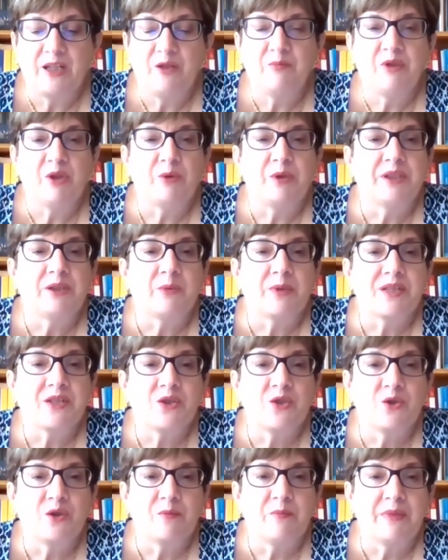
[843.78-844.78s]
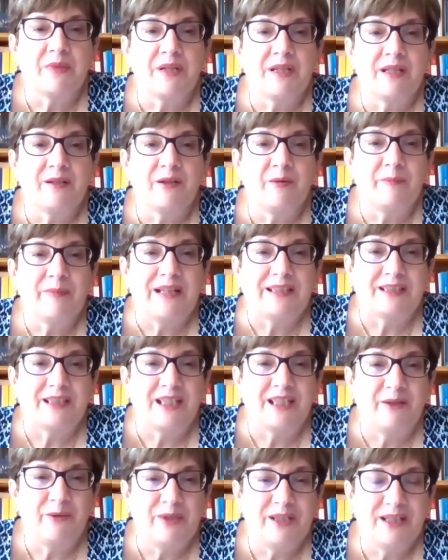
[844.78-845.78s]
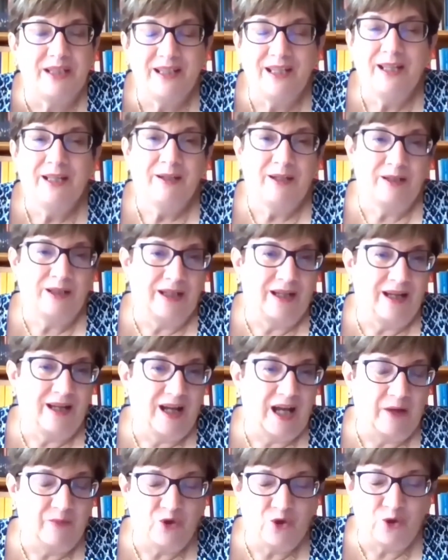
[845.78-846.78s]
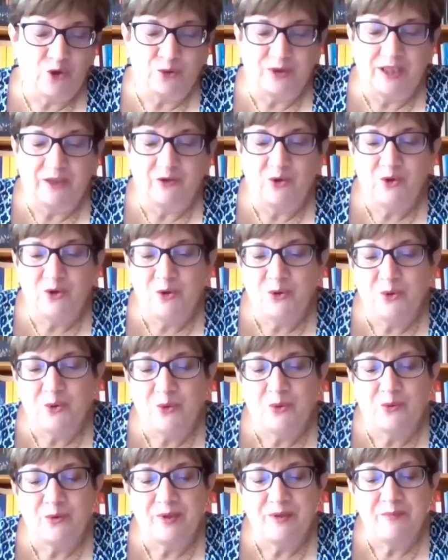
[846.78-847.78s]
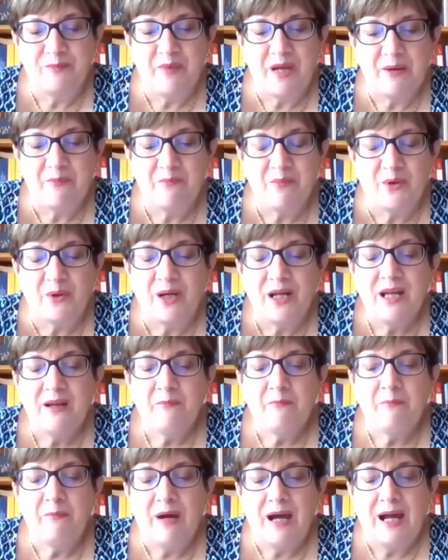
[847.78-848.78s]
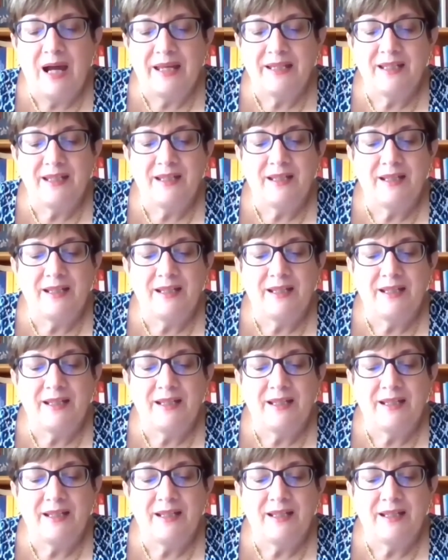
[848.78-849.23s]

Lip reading: and immunity ratione materiae. I'm sure that you remember my